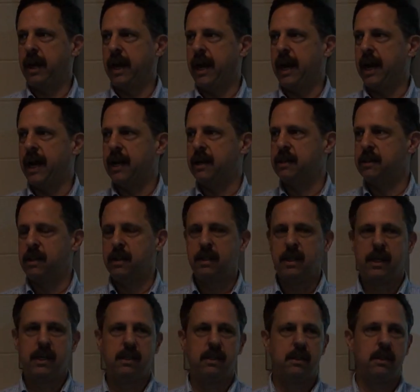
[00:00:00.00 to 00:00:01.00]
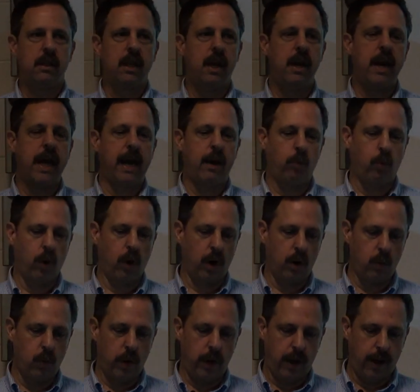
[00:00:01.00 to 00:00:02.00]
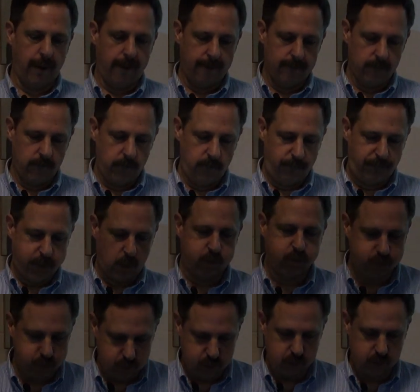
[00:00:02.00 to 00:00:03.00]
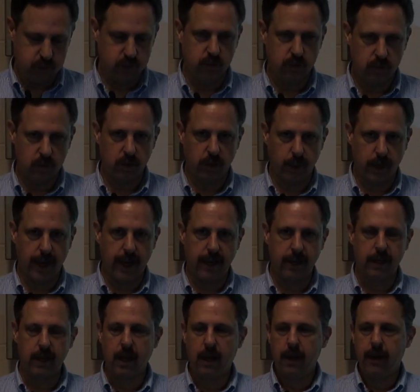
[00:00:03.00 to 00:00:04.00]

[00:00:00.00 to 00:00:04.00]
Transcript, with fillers: And the network went, okay?